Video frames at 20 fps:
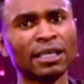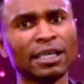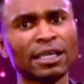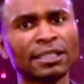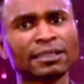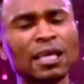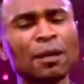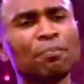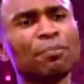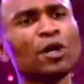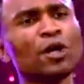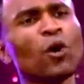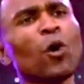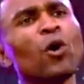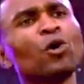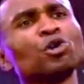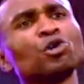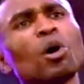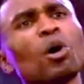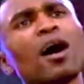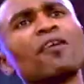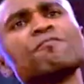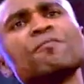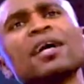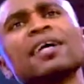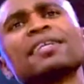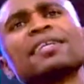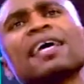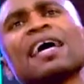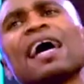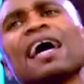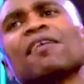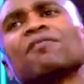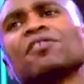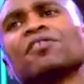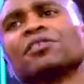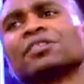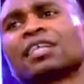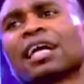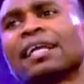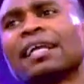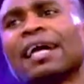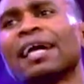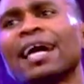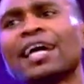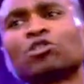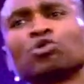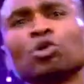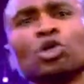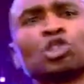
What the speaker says: He said, behold, you have made the heavens and the earth